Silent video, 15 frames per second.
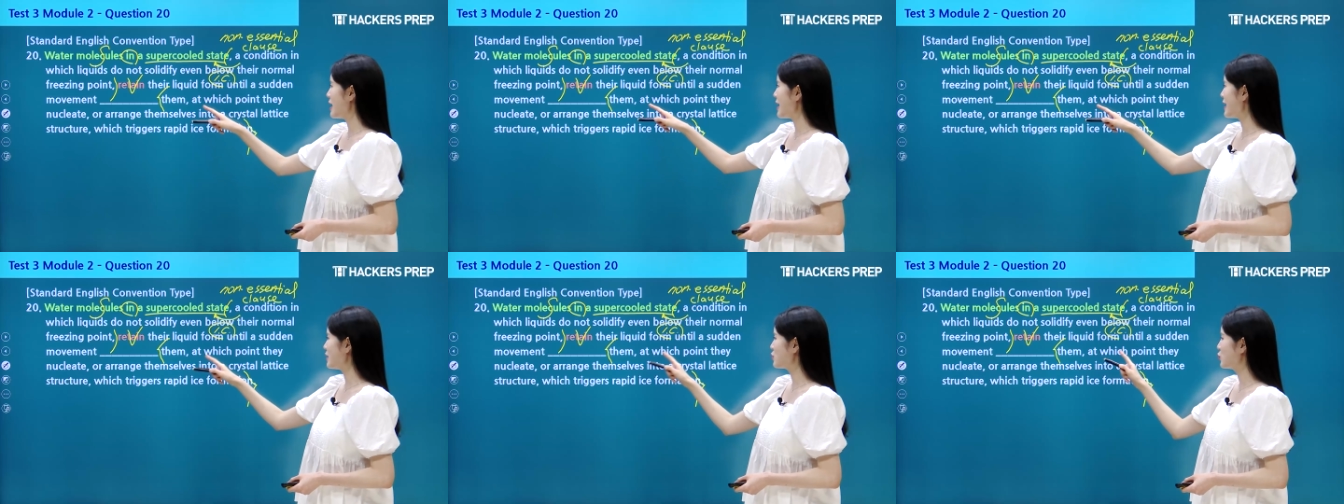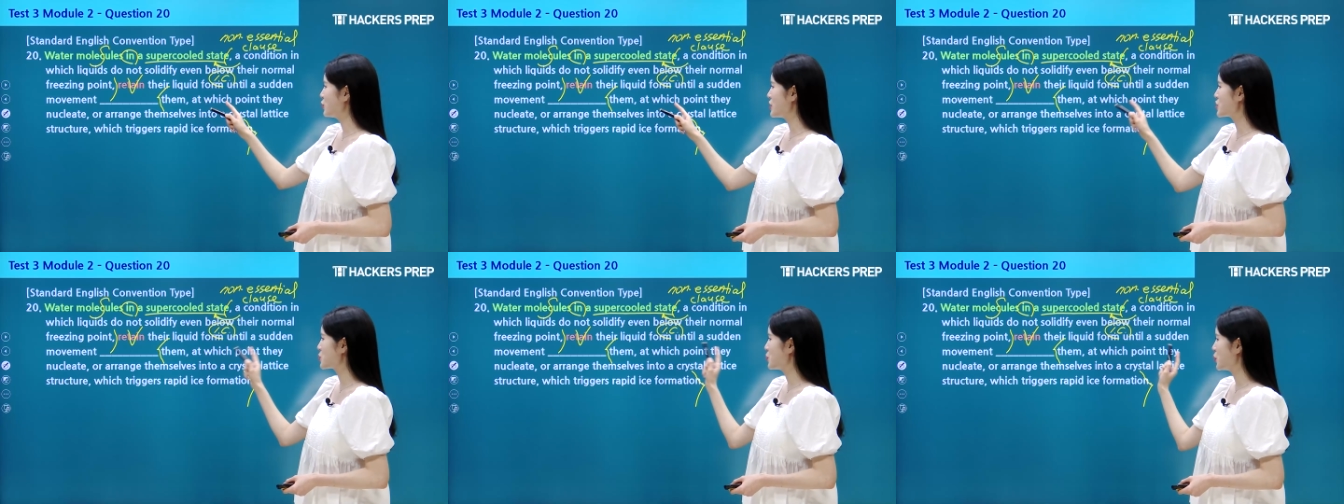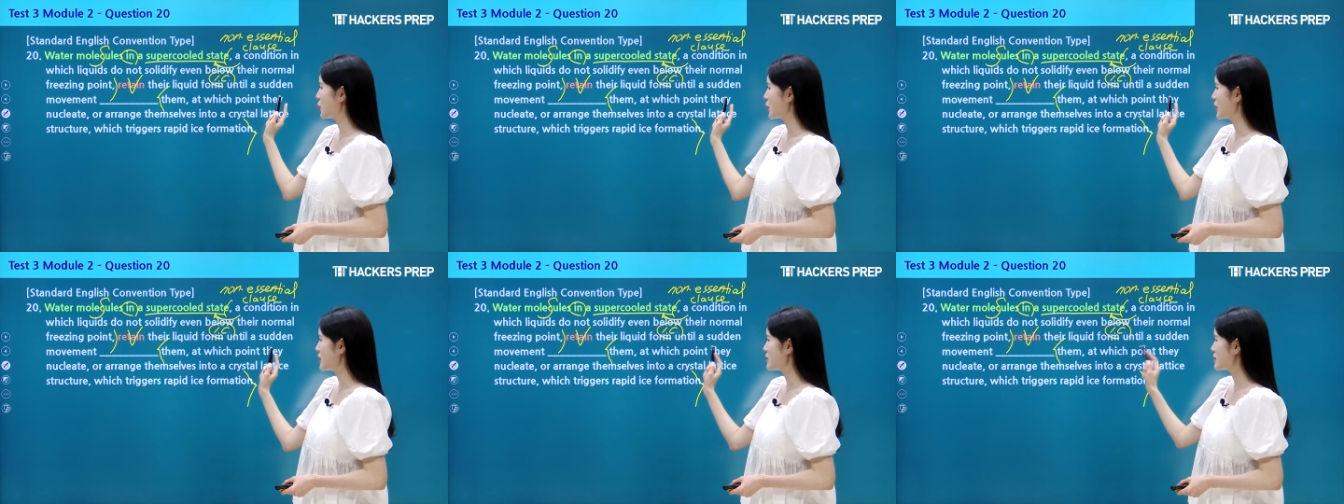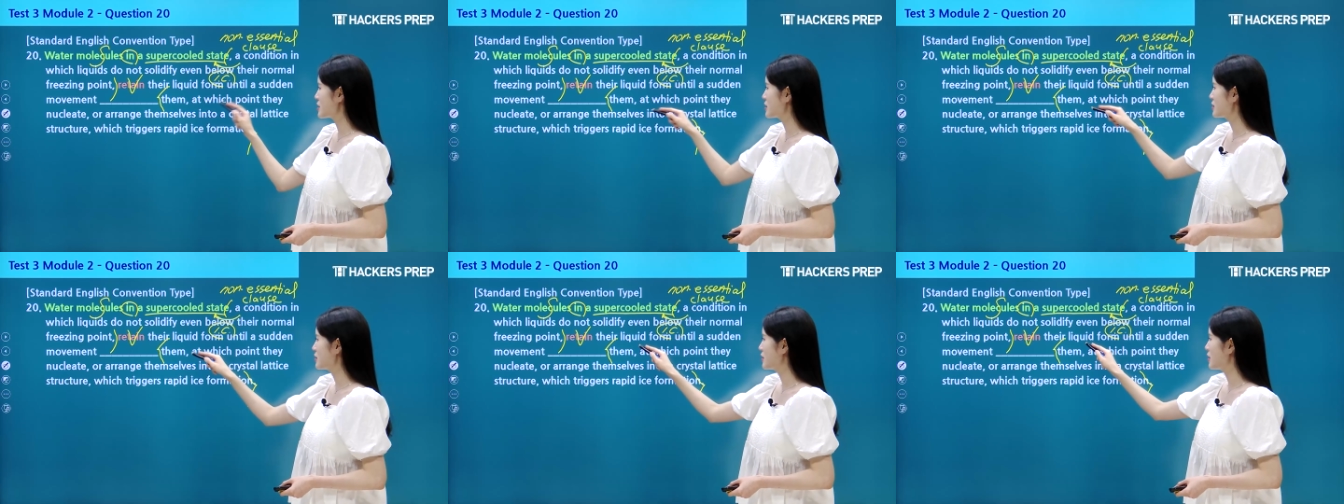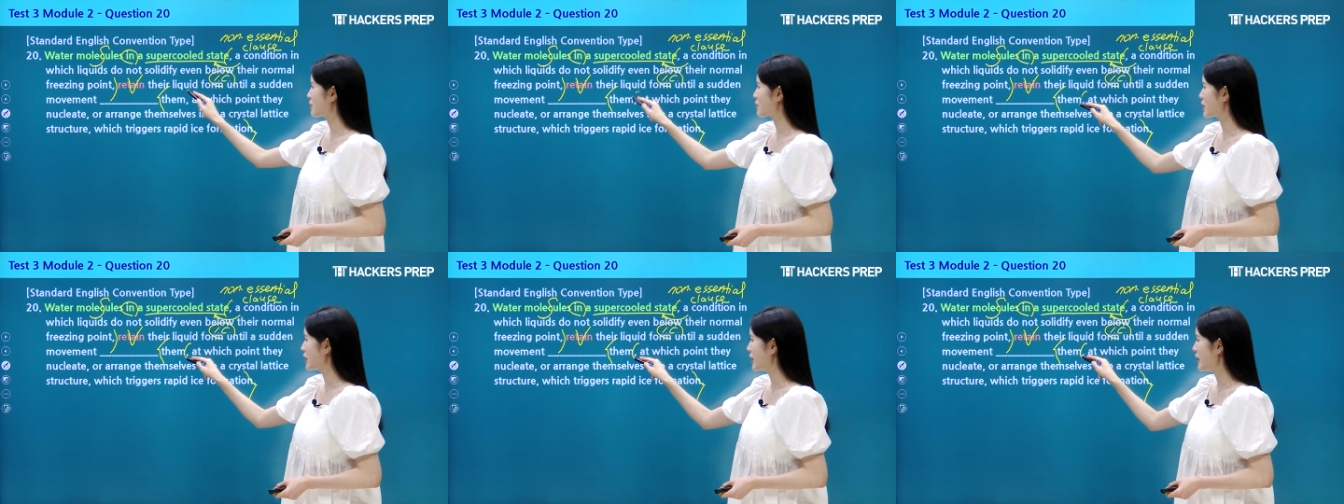at which point,
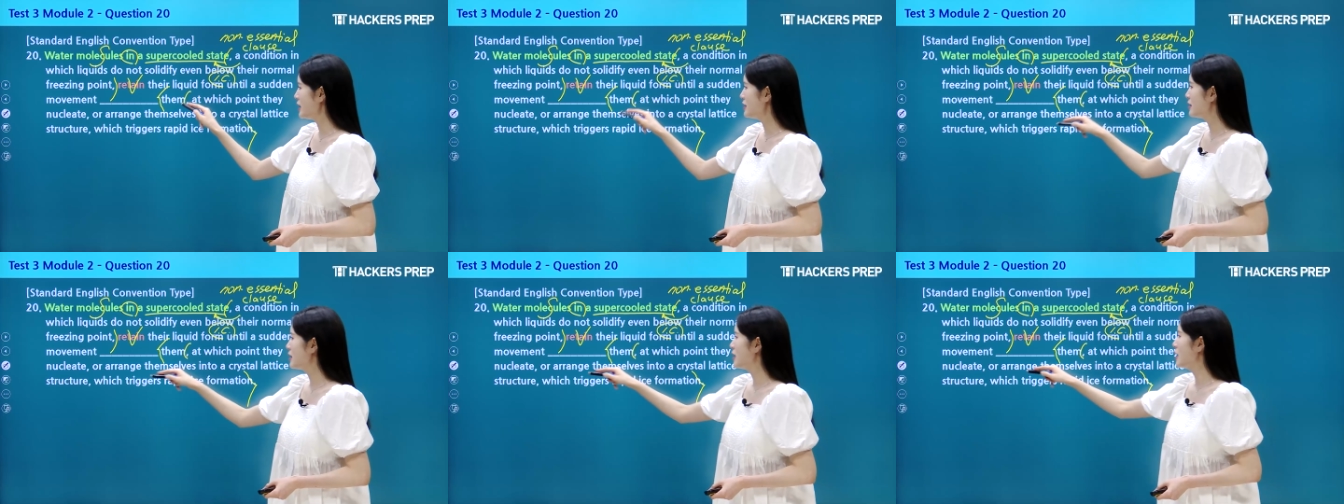right?